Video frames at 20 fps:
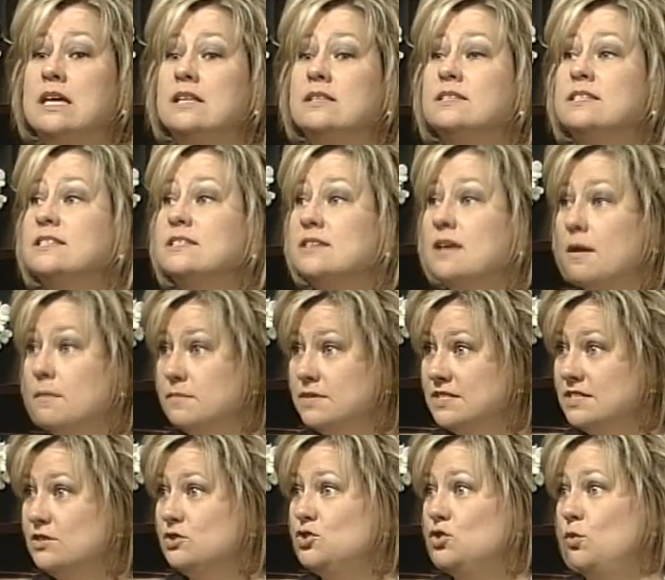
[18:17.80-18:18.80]
In some
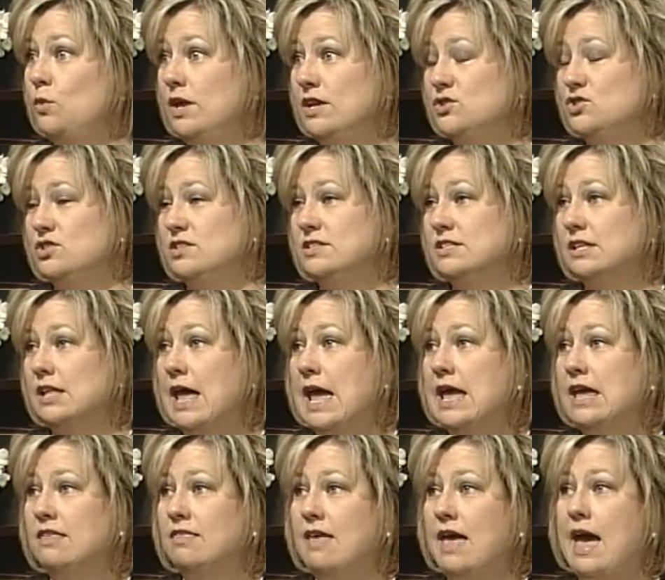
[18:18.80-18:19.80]
situations
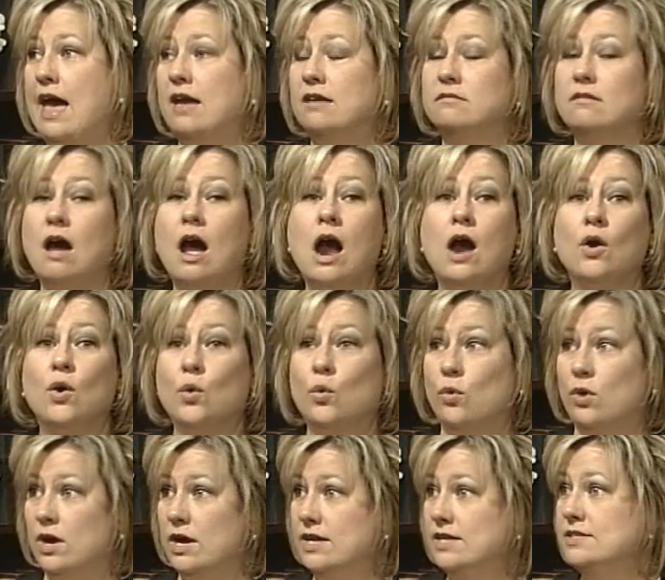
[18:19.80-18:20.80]
like that, our
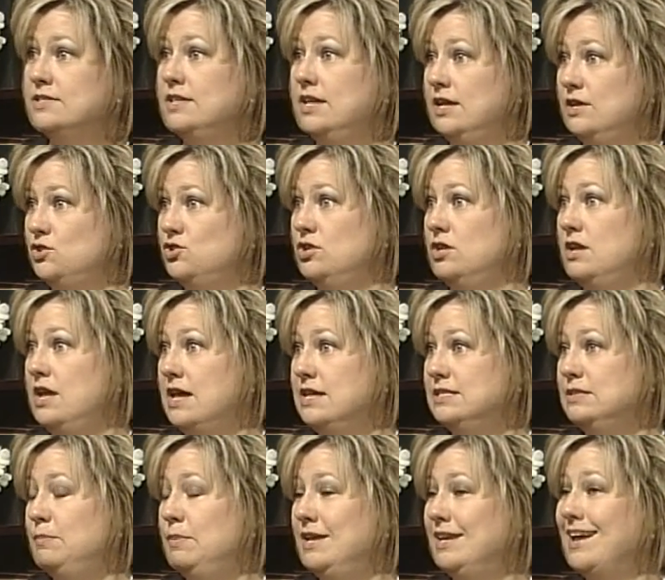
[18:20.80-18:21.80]
organization
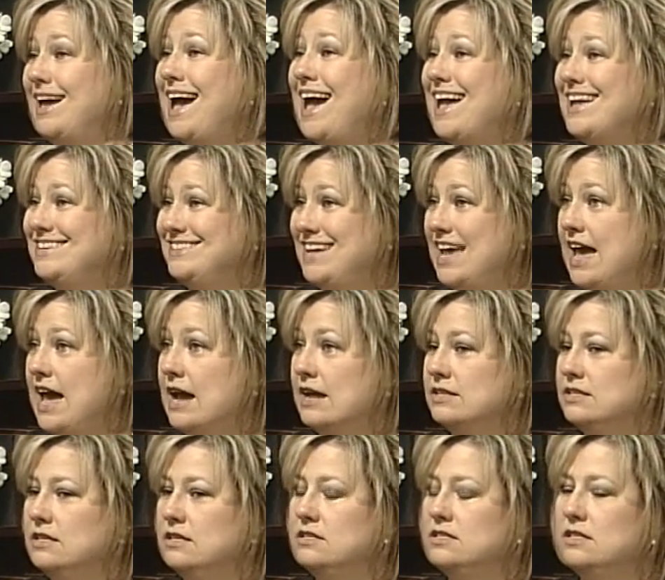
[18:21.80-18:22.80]
has been
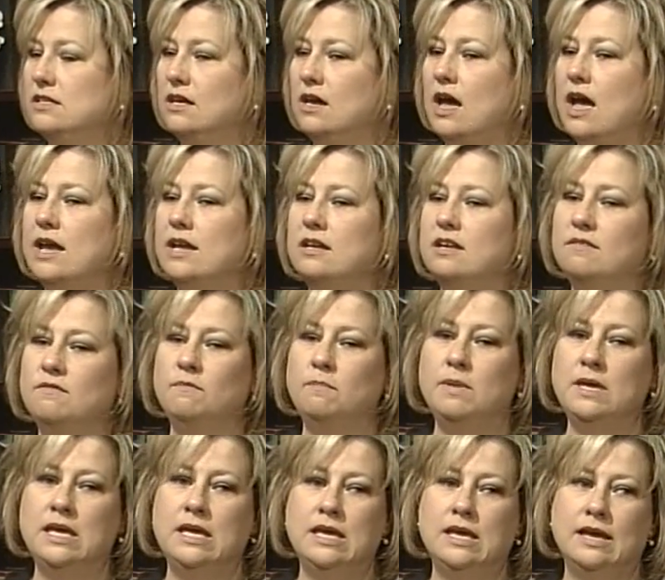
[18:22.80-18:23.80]
contacted to kind of
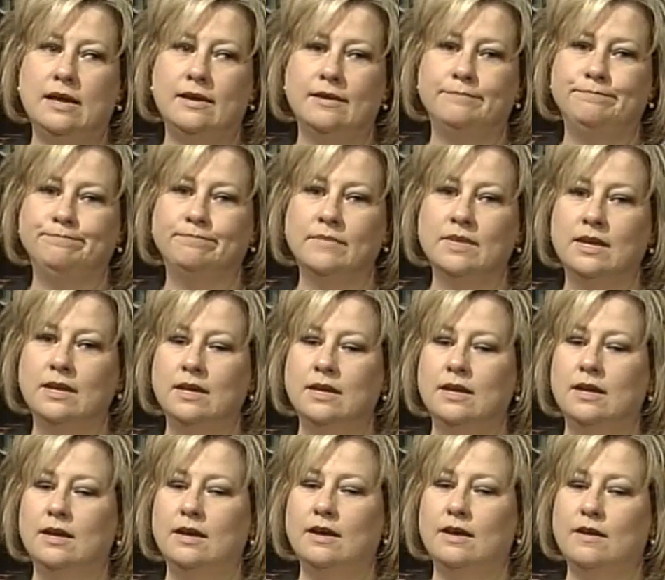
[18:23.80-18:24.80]
be
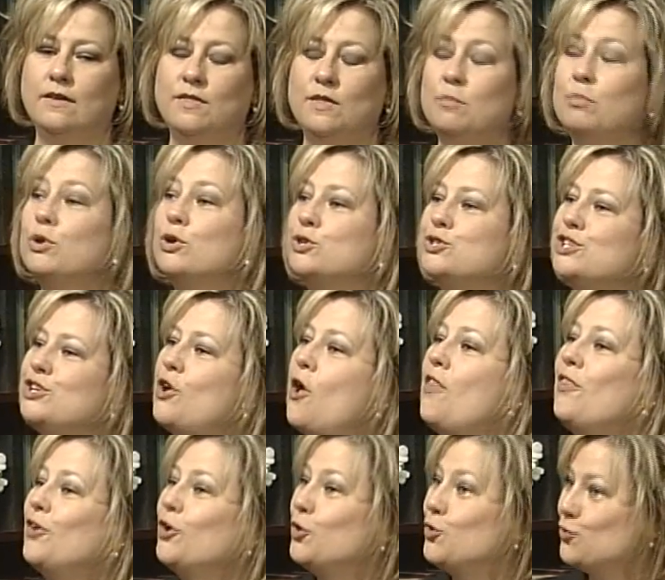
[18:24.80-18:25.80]
the person
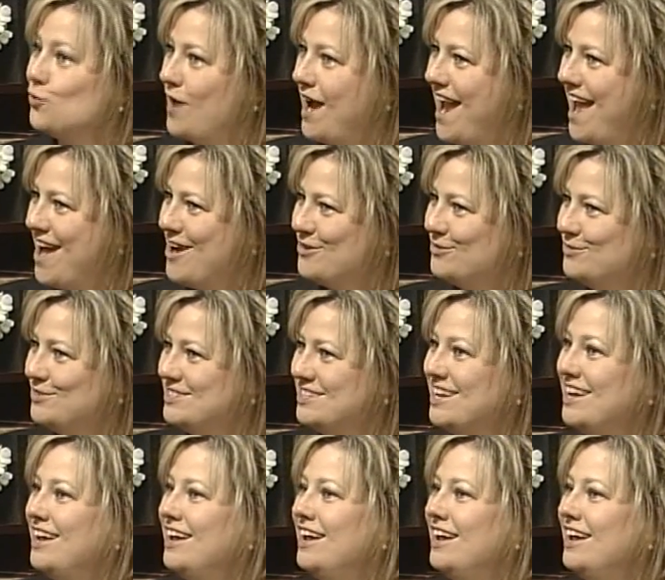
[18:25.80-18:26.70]
on the ground